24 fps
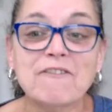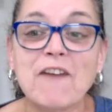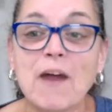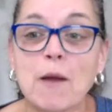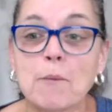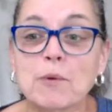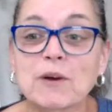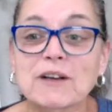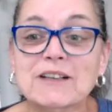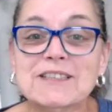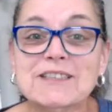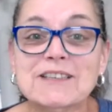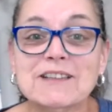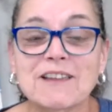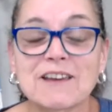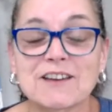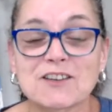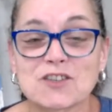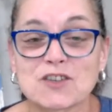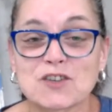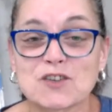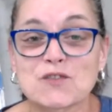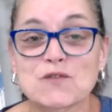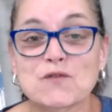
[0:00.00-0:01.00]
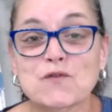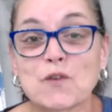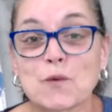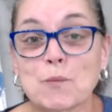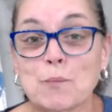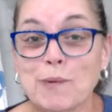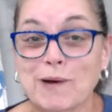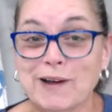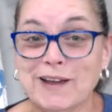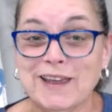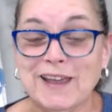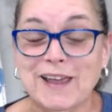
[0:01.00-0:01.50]
fabric selection for
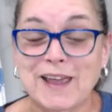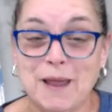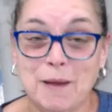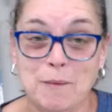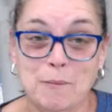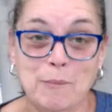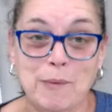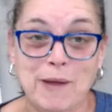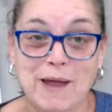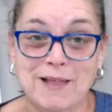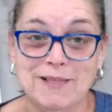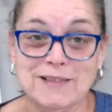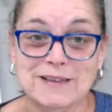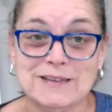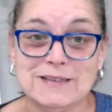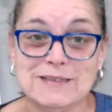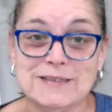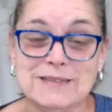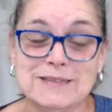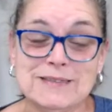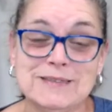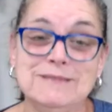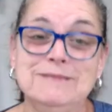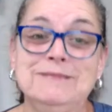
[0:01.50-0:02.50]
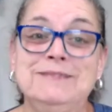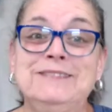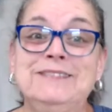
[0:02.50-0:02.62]
Buckingham Palace.